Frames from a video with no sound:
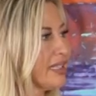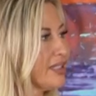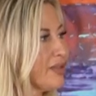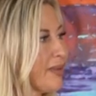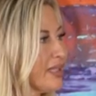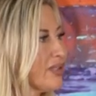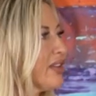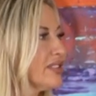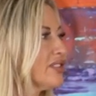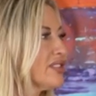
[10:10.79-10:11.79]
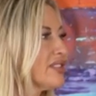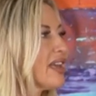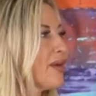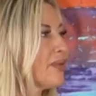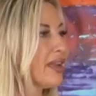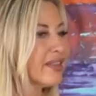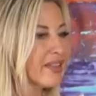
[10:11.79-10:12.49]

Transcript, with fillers: they used to make sausages that way